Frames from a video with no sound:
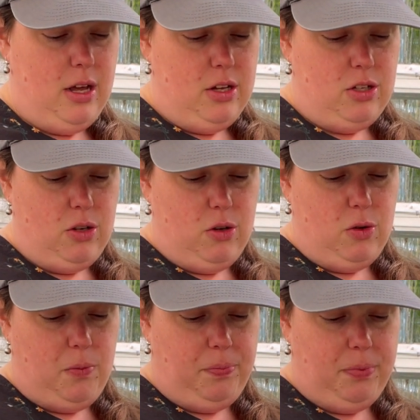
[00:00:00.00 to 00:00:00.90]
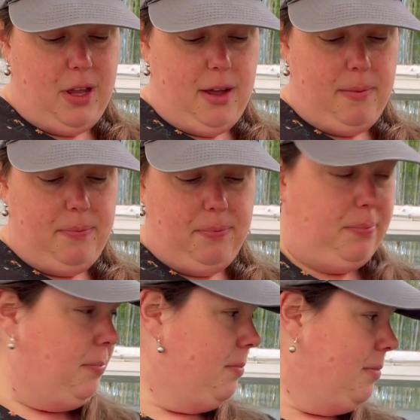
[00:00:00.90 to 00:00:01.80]
So,
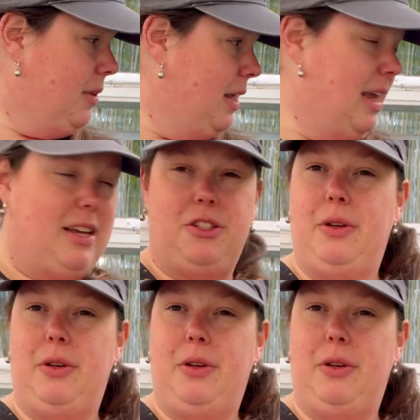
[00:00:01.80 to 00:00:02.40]
so